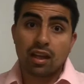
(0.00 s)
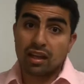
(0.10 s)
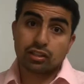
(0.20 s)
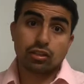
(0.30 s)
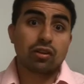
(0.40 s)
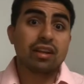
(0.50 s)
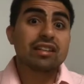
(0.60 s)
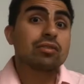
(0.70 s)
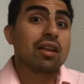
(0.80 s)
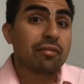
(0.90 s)
until you get
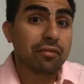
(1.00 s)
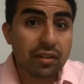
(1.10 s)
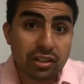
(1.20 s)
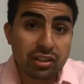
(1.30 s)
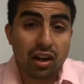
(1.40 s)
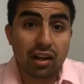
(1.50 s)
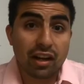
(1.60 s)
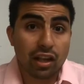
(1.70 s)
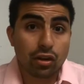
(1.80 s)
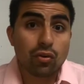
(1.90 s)
to that finish line
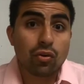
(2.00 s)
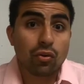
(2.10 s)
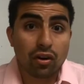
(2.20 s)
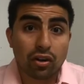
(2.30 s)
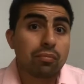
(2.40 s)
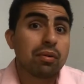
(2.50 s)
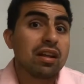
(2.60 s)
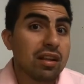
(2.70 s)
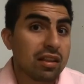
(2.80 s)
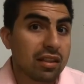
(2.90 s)
and you are
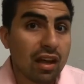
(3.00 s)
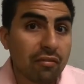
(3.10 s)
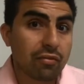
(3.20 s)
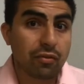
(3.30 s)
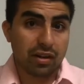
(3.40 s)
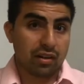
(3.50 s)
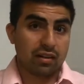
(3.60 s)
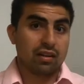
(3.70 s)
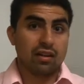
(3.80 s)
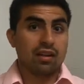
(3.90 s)
completely debt free.
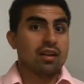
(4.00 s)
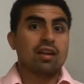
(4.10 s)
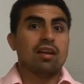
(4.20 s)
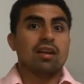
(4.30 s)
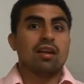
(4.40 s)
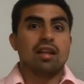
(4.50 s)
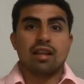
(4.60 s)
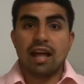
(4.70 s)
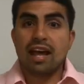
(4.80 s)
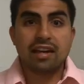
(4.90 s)

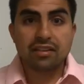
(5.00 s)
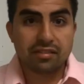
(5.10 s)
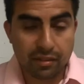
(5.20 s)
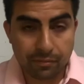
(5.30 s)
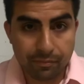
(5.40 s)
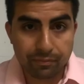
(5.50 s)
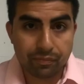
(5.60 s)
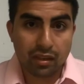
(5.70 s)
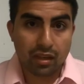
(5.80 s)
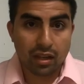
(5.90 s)
That easy.
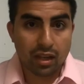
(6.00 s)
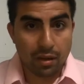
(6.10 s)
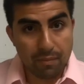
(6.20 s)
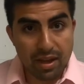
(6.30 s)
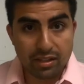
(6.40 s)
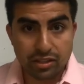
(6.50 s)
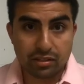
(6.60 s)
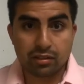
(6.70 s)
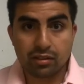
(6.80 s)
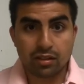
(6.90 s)
Imagine
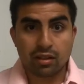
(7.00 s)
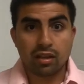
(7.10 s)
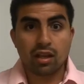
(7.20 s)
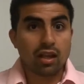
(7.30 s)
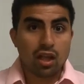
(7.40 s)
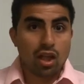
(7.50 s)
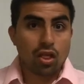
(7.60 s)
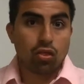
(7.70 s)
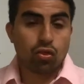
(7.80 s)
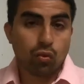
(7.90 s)

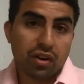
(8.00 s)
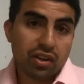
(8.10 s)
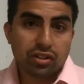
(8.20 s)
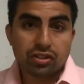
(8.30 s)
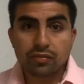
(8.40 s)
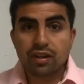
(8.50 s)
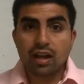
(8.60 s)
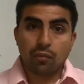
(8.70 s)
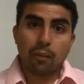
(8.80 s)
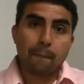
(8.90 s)
3 years from
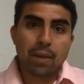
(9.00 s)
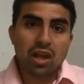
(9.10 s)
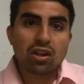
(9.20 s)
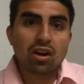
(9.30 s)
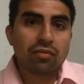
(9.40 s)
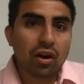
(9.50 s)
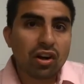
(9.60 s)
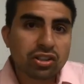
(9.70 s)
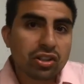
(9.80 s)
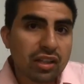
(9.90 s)
now paying off
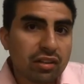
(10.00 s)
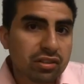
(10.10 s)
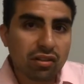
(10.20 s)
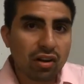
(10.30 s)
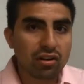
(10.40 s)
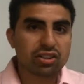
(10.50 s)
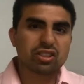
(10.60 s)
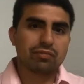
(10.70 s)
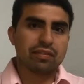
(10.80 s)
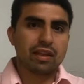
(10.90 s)
$100,000
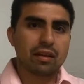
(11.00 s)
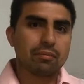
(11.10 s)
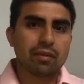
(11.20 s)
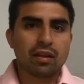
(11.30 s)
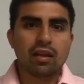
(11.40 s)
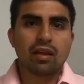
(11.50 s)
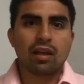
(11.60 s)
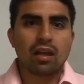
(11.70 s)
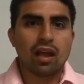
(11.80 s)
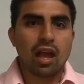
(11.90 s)
of debt
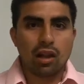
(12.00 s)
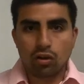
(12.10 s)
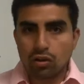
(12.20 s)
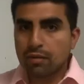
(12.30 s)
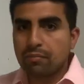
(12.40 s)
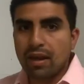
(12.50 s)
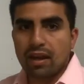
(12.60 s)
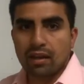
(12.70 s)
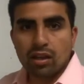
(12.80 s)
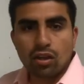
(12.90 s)
and looking
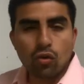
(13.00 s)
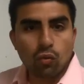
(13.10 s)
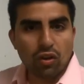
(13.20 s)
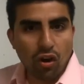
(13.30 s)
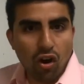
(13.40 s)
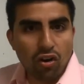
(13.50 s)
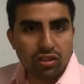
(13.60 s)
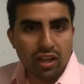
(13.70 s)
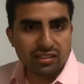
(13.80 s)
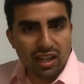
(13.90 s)
back with all
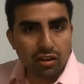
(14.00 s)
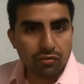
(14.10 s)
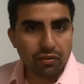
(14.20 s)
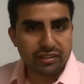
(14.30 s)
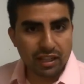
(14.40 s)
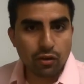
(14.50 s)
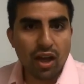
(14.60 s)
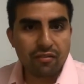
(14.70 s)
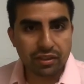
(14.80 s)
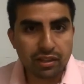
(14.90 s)
that sacrifice that you
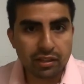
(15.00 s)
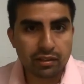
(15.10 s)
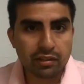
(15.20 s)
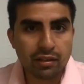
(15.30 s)
have done,